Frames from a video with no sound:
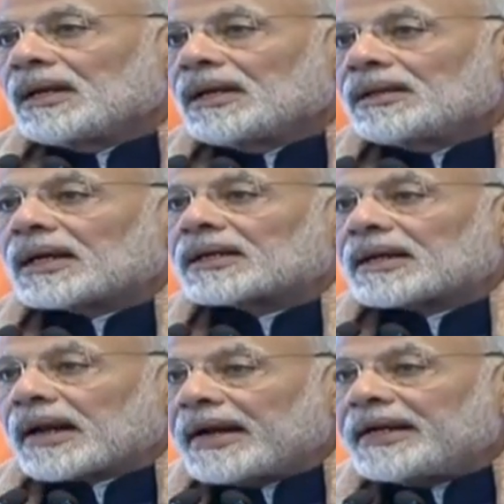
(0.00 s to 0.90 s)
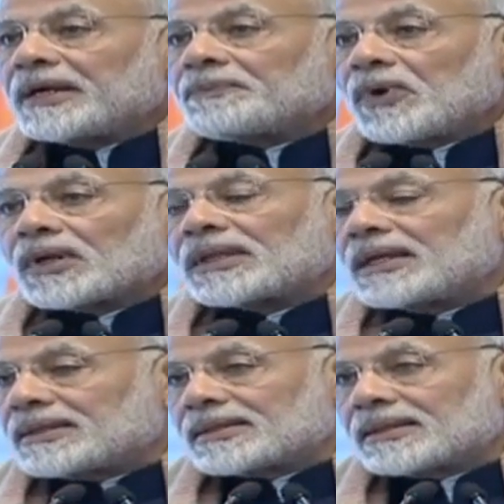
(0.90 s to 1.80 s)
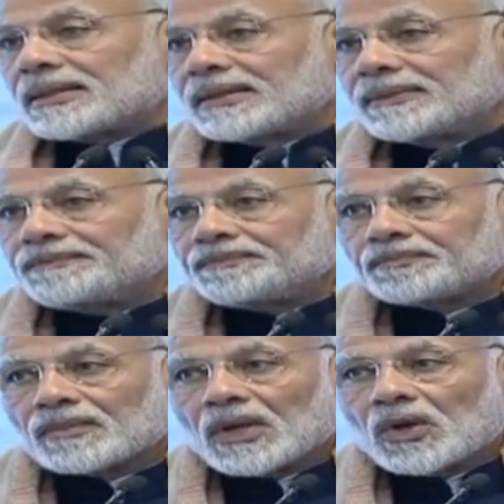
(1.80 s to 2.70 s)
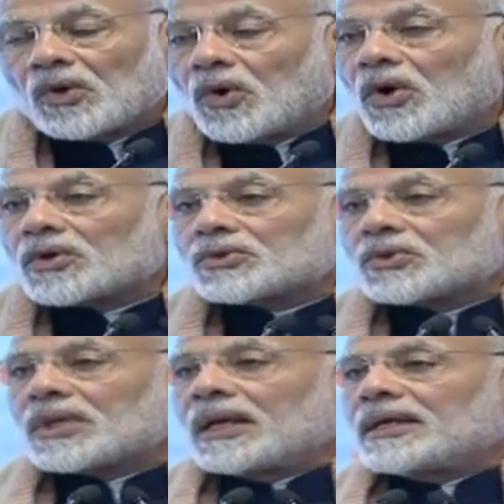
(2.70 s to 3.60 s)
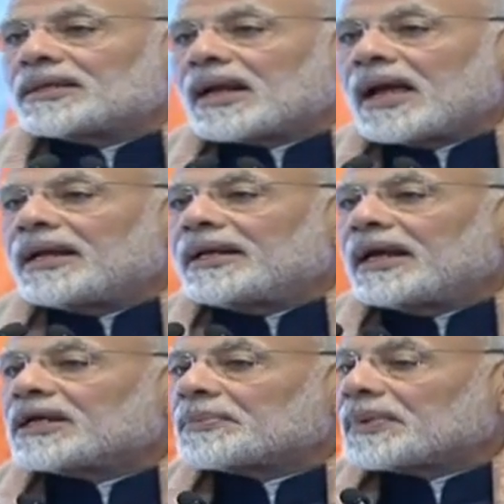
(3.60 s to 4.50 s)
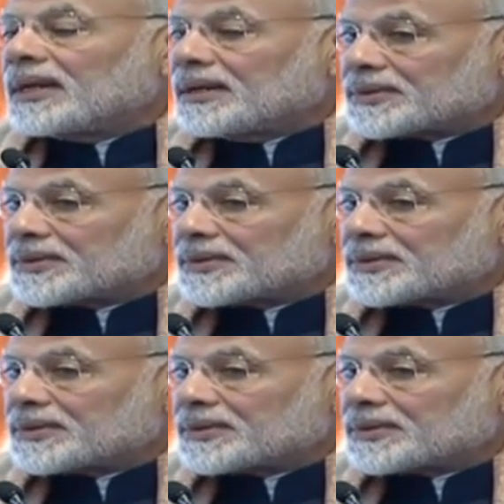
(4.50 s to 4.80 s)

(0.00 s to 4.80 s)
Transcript: The credit for this goes to the Israeli entrepreneurs.